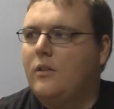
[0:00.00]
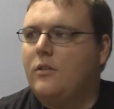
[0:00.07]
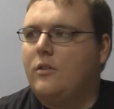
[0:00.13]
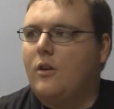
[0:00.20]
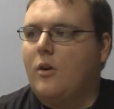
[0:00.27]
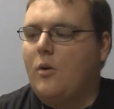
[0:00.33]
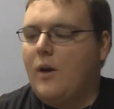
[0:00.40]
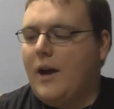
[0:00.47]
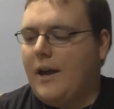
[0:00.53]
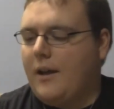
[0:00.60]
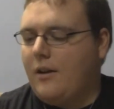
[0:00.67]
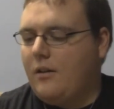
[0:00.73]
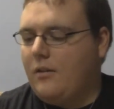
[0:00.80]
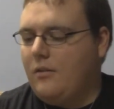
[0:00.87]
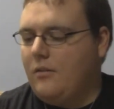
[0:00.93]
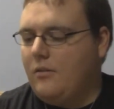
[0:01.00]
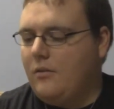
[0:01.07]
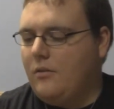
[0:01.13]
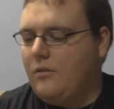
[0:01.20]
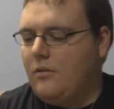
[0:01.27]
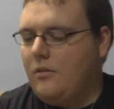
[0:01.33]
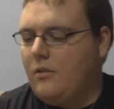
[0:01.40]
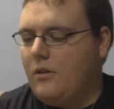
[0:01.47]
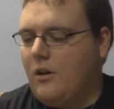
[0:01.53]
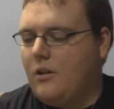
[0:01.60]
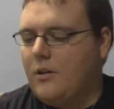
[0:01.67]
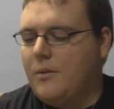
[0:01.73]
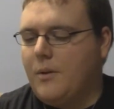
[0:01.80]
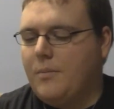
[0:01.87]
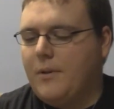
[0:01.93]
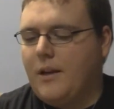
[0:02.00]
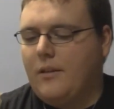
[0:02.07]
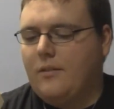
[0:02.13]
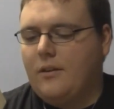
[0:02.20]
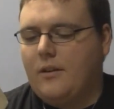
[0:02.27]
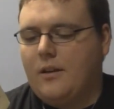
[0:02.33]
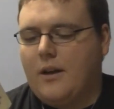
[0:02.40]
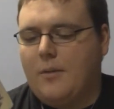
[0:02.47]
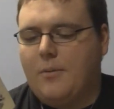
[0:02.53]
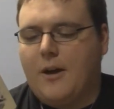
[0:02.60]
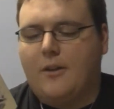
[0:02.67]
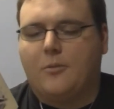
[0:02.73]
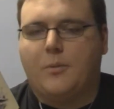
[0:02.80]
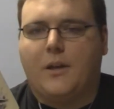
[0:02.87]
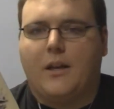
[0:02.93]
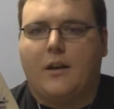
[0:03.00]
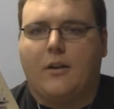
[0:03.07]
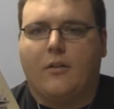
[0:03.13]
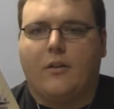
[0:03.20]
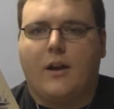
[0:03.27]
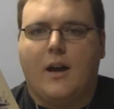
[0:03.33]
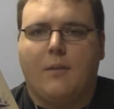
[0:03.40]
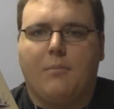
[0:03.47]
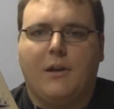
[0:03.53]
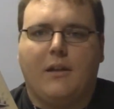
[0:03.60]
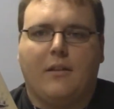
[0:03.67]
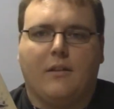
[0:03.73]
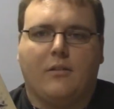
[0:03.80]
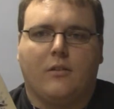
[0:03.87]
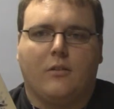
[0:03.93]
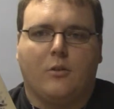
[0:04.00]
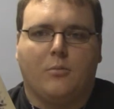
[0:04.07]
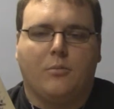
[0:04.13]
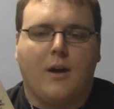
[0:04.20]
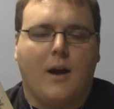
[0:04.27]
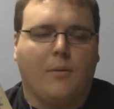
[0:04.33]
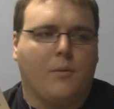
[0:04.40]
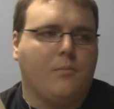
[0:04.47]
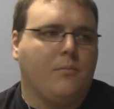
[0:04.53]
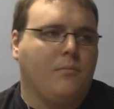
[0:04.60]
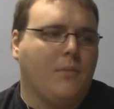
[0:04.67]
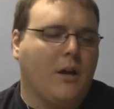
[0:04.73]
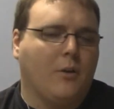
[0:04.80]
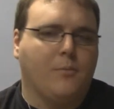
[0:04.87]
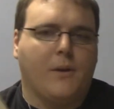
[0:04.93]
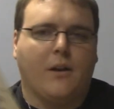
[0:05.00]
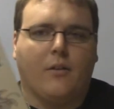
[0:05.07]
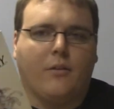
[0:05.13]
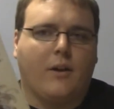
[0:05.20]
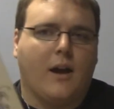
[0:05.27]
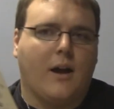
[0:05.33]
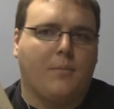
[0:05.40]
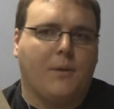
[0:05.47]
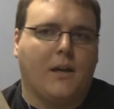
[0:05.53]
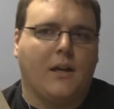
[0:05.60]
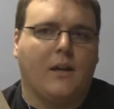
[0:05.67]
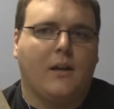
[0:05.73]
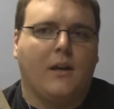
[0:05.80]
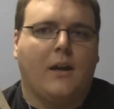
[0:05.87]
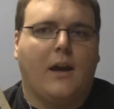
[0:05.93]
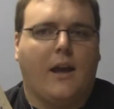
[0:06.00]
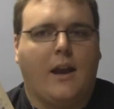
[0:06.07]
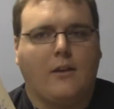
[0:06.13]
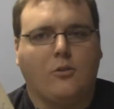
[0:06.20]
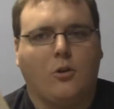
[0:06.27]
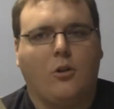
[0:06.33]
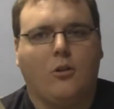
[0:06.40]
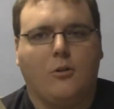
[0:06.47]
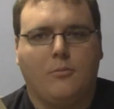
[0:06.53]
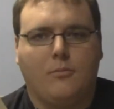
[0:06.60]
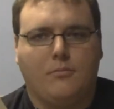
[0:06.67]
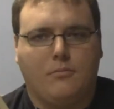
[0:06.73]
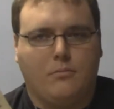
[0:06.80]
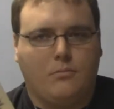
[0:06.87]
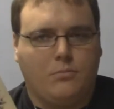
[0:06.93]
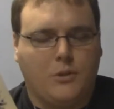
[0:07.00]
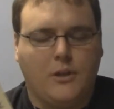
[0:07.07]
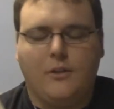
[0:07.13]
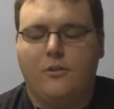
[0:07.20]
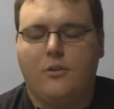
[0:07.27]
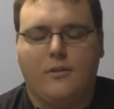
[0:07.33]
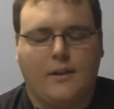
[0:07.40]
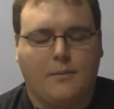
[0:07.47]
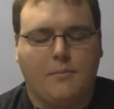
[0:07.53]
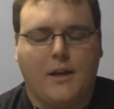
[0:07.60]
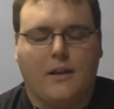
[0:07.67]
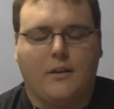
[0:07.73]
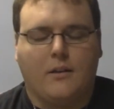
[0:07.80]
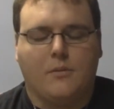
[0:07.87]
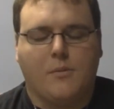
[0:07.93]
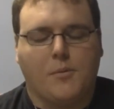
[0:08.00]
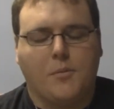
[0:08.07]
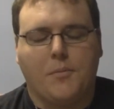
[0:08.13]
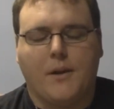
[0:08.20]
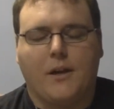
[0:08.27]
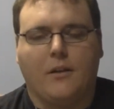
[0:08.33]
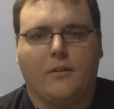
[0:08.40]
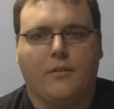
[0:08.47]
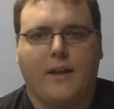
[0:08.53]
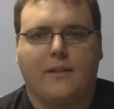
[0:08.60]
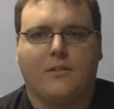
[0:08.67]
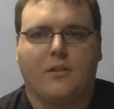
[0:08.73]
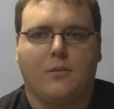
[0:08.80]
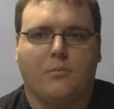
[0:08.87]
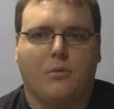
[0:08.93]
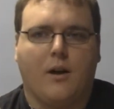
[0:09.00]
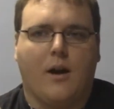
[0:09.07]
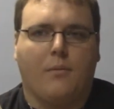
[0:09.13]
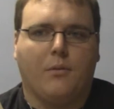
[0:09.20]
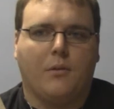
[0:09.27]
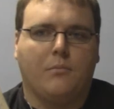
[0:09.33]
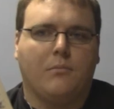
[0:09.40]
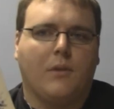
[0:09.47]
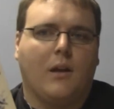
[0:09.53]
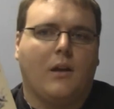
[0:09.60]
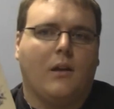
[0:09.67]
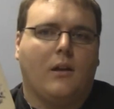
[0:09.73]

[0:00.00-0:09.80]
So I called them up and I said, can I possibly get another copy? They said no problem, mailed me another copy, and I told them, please do not mail it in a bubble mailer, that's the problem.